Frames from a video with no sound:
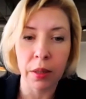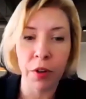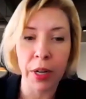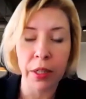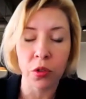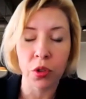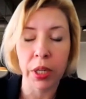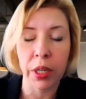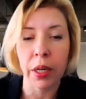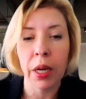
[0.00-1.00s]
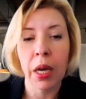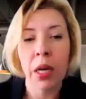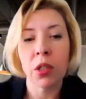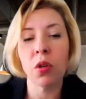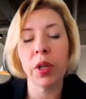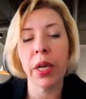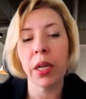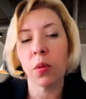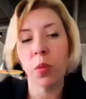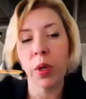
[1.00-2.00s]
final trading. So again,